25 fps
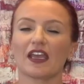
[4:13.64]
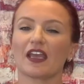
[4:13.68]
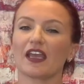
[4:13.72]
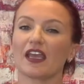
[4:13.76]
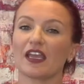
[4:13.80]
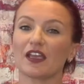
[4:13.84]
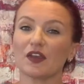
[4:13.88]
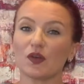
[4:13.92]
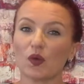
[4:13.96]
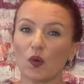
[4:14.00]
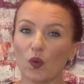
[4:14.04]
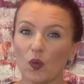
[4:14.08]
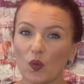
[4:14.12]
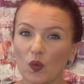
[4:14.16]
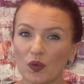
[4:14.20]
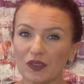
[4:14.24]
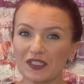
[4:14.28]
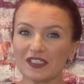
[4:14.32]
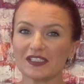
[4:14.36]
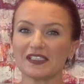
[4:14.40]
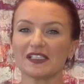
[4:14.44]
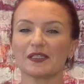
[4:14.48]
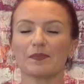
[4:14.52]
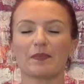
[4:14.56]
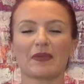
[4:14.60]
in
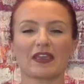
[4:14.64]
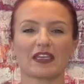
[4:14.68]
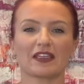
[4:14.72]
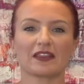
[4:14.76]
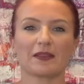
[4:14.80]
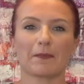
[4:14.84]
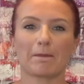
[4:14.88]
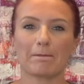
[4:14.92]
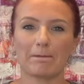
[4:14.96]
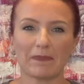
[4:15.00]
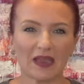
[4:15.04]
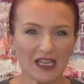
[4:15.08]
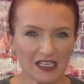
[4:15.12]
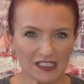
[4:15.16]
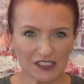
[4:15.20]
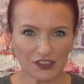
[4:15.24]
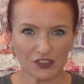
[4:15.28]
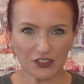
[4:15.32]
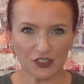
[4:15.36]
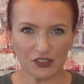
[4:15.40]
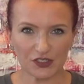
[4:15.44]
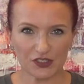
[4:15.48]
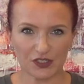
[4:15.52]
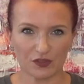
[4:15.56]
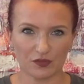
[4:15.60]
order to make the best
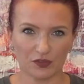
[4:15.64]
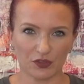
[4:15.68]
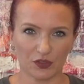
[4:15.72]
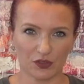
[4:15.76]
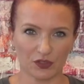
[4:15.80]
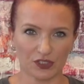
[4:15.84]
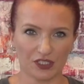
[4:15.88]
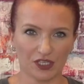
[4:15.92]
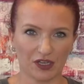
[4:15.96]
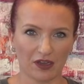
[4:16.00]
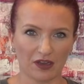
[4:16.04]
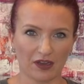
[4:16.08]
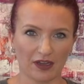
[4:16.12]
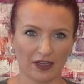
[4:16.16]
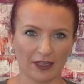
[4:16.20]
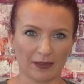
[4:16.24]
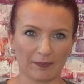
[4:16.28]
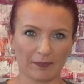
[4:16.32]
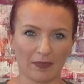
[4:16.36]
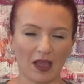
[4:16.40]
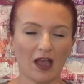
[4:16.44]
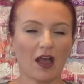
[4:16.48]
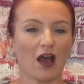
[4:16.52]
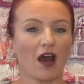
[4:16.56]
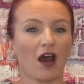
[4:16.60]
use of your
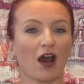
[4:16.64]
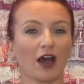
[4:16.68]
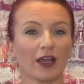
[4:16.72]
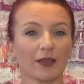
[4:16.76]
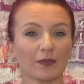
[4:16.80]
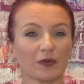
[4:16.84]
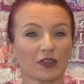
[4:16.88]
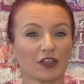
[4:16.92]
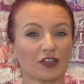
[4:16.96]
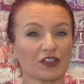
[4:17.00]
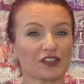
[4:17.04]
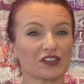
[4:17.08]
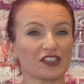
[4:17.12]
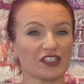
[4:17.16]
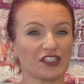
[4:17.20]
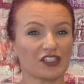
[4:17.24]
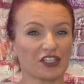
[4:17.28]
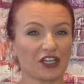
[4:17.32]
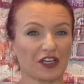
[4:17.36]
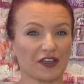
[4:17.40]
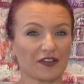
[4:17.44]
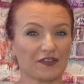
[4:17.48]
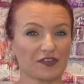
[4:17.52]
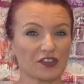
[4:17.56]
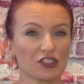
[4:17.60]
time, I'm going to
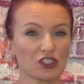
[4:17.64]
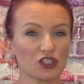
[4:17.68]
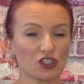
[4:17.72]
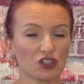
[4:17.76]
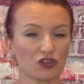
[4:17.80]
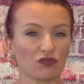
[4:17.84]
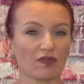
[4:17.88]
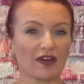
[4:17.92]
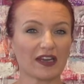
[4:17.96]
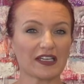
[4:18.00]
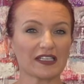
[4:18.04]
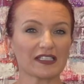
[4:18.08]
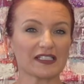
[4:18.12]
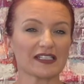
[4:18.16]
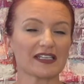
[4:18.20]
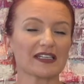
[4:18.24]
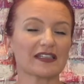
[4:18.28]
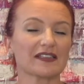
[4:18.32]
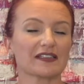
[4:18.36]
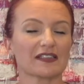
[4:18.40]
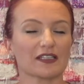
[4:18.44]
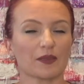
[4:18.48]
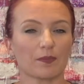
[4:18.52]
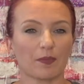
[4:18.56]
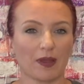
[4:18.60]
dive straight
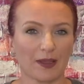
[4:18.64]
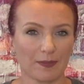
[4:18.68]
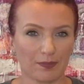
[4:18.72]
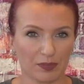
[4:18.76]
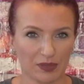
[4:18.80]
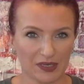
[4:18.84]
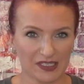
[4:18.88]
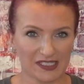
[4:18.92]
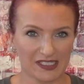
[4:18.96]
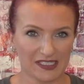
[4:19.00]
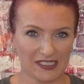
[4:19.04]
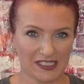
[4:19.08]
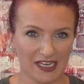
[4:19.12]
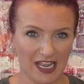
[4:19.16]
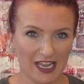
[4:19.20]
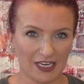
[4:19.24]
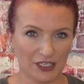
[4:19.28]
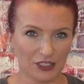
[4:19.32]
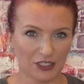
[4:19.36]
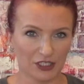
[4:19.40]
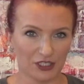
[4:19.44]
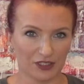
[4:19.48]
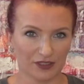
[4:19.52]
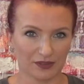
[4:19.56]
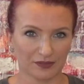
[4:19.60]
into my
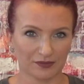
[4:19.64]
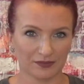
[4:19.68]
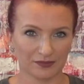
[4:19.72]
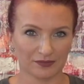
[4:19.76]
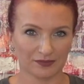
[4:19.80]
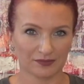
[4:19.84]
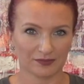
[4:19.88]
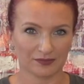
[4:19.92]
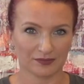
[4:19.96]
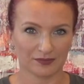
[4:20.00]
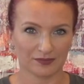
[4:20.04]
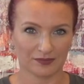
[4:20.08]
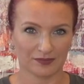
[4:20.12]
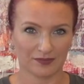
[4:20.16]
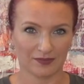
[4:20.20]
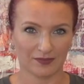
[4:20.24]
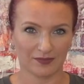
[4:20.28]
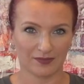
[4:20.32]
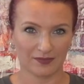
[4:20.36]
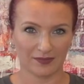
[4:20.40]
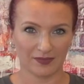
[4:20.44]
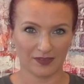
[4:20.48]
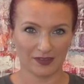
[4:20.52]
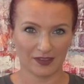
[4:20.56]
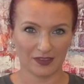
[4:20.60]
presentation.
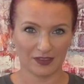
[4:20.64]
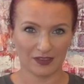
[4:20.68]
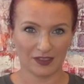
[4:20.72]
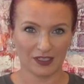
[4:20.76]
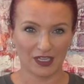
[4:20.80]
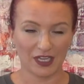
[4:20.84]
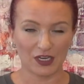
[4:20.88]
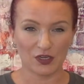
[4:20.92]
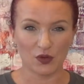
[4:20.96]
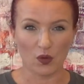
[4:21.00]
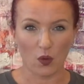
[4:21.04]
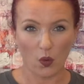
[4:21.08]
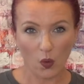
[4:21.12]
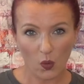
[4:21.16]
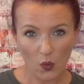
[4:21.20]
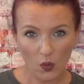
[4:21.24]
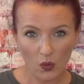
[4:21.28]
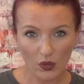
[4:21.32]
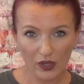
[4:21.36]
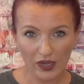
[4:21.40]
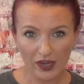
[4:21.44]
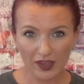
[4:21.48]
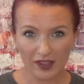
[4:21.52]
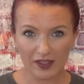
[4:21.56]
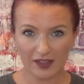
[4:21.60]
In
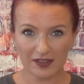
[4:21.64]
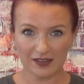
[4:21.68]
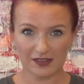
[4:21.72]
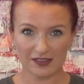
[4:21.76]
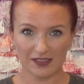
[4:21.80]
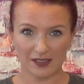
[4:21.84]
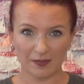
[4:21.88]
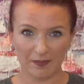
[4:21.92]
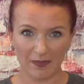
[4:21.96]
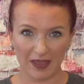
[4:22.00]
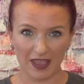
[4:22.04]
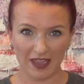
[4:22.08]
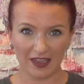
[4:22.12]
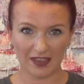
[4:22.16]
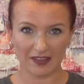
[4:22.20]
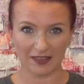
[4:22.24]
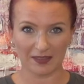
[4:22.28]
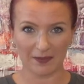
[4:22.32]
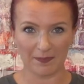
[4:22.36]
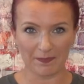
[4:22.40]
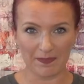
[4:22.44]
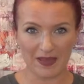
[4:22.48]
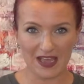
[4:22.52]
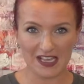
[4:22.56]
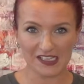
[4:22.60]
order to make the
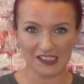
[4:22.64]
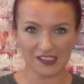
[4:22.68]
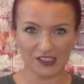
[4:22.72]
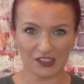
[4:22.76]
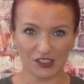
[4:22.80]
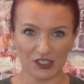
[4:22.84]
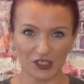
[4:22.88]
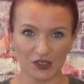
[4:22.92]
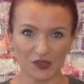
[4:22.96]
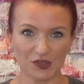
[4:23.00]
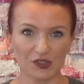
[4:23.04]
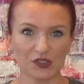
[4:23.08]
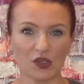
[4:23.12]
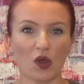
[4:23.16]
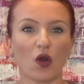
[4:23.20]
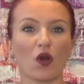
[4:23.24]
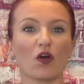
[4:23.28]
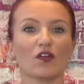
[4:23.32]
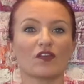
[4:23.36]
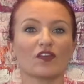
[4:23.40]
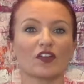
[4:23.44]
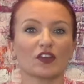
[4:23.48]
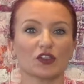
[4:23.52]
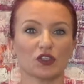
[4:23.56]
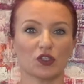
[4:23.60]
best use
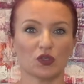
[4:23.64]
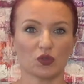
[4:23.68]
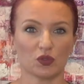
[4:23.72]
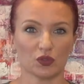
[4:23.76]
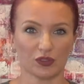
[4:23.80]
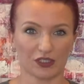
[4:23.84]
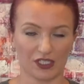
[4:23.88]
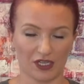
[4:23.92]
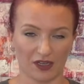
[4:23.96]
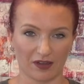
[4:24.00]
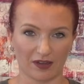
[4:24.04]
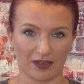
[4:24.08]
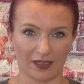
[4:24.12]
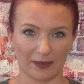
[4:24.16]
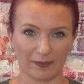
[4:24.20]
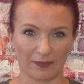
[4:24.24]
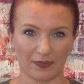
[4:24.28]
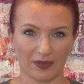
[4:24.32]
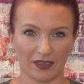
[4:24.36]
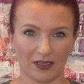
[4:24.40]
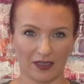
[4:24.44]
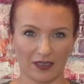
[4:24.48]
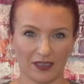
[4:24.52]
of your time,